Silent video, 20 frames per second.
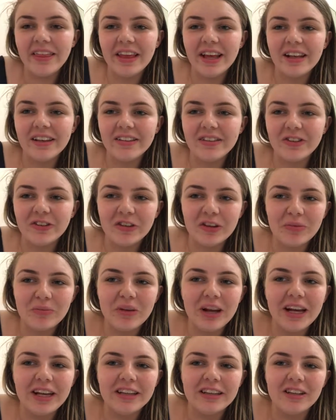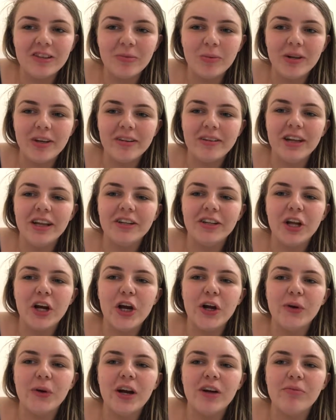that's all that matters, because I
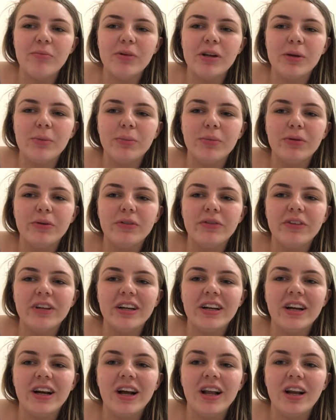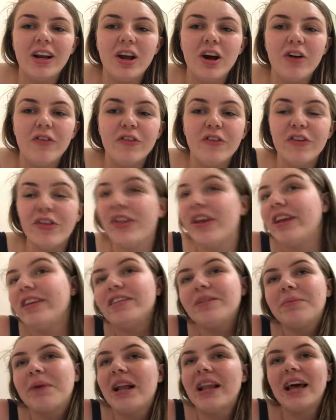know I've been improving a lot of other
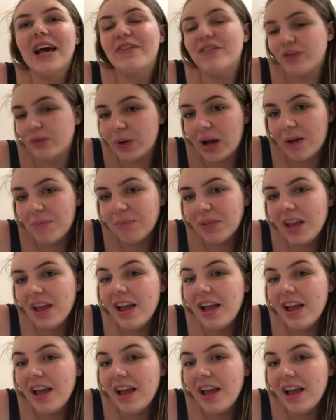things in my life as well.